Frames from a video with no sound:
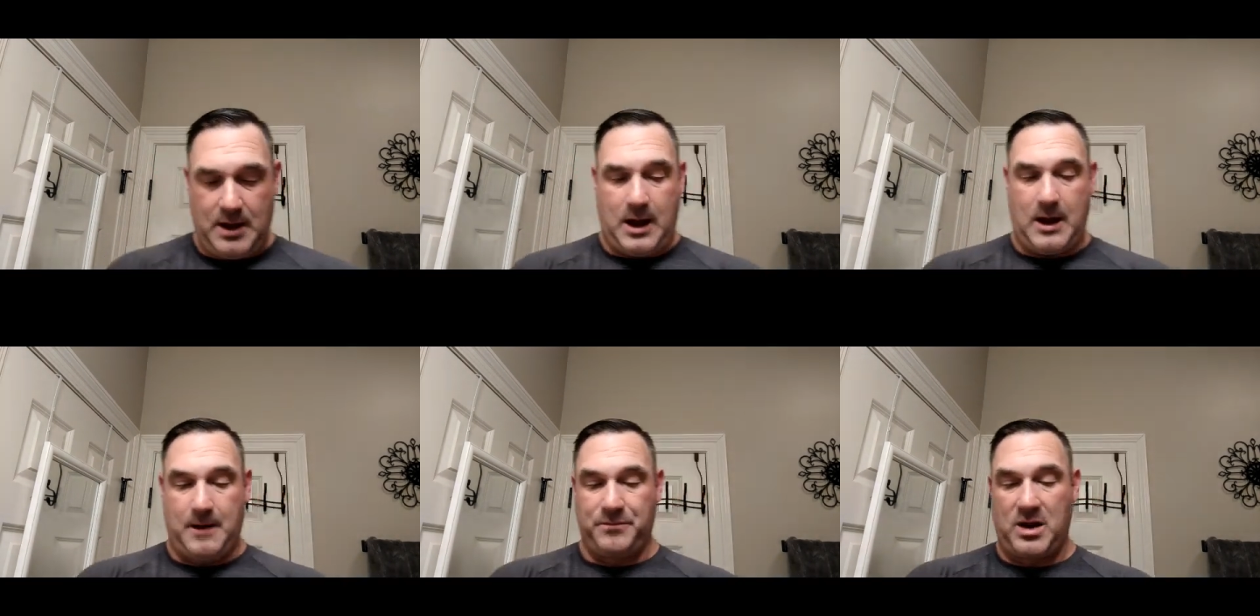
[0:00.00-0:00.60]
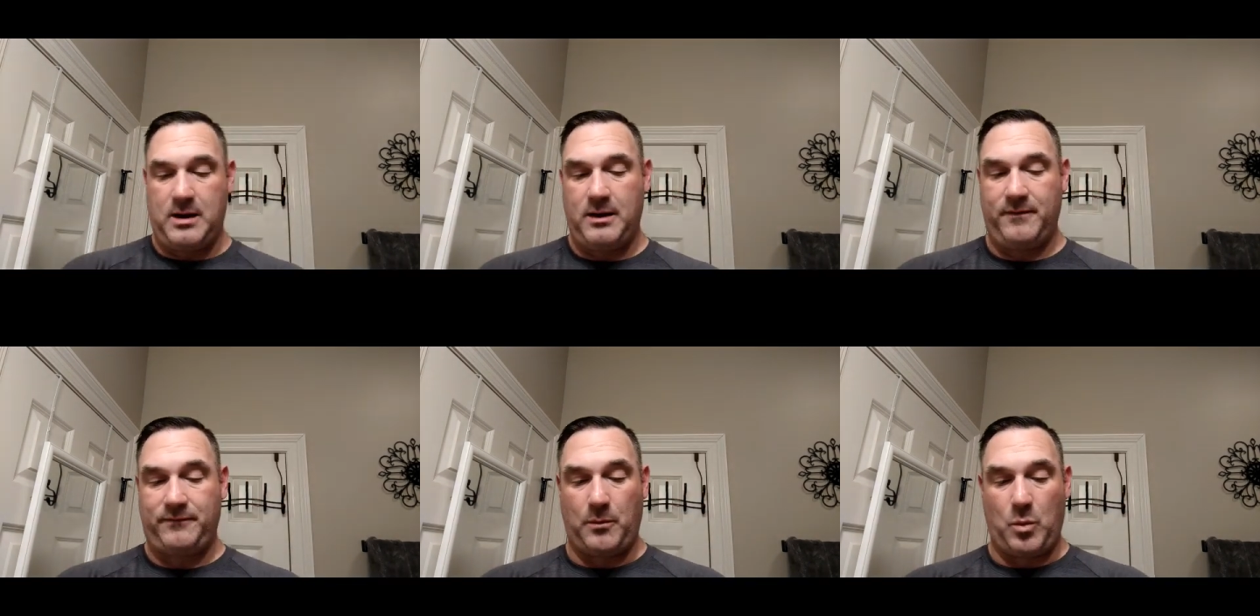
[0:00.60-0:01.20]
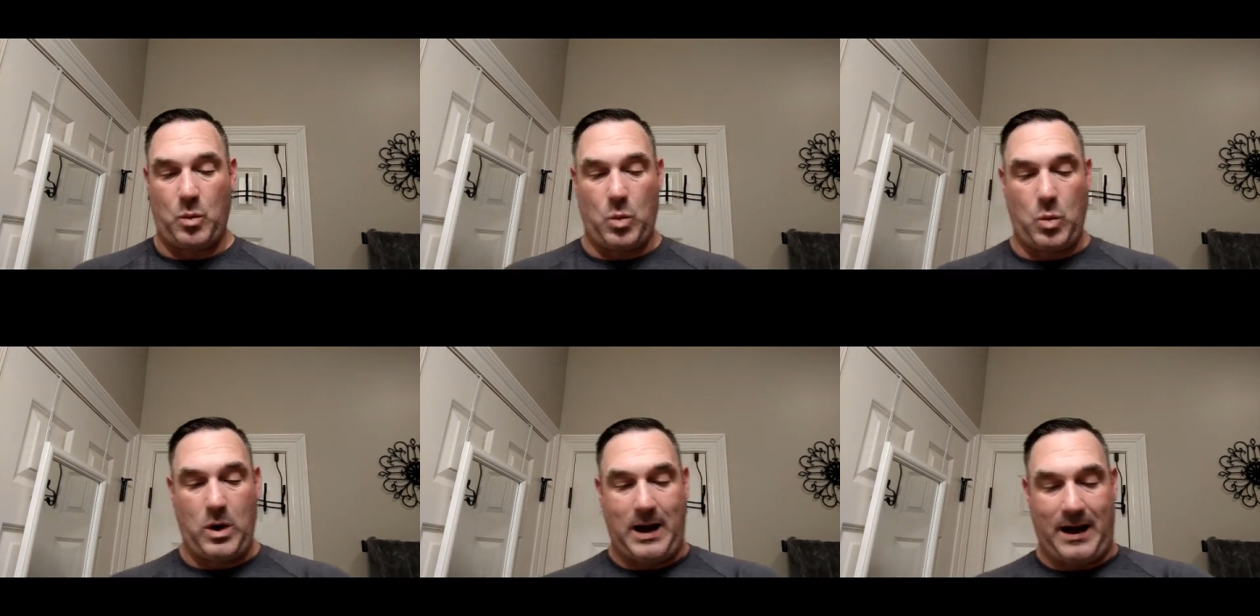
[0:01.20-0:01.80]
From
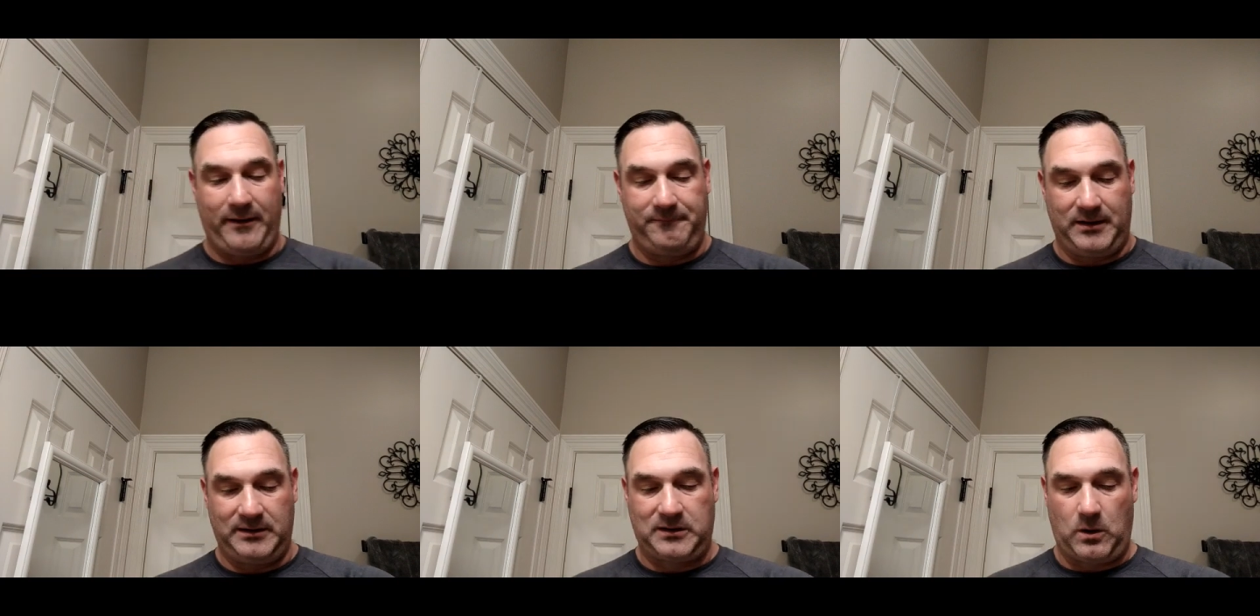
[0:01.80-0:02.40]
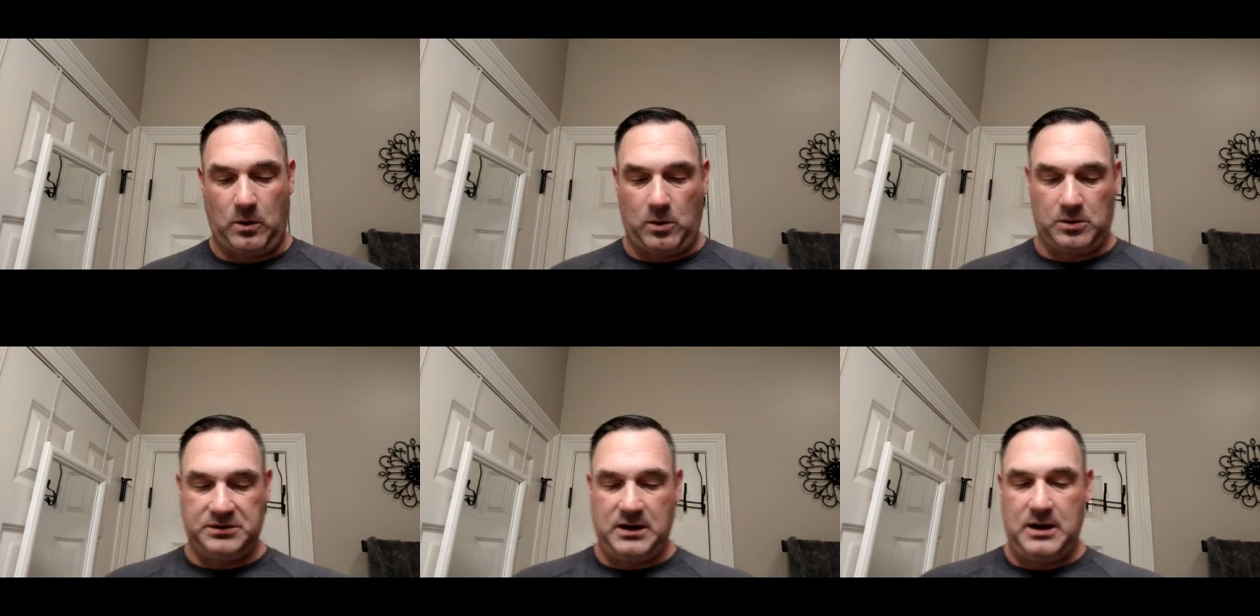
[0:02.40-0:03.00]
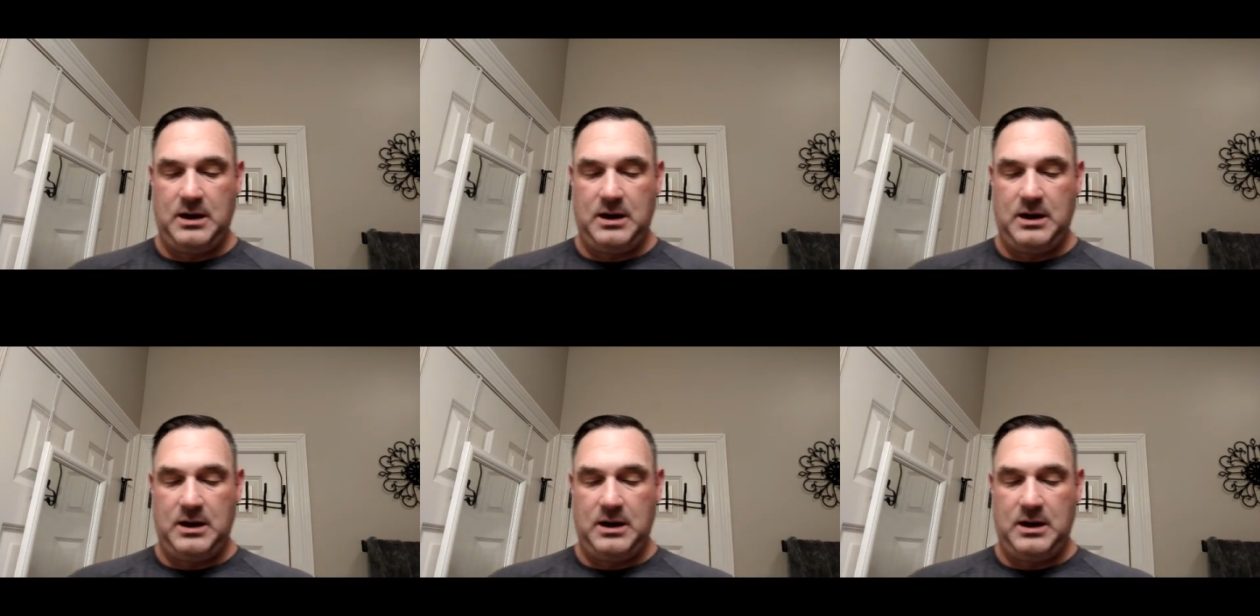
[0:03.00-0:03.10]
what I've been told,